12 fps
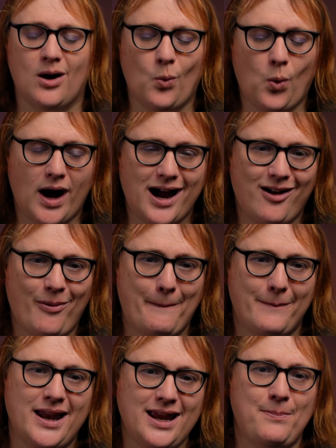While
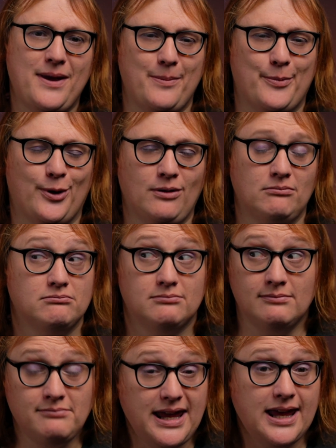many people,
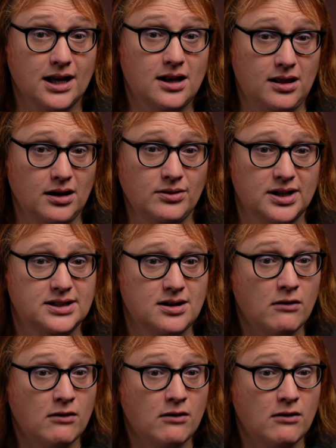me included,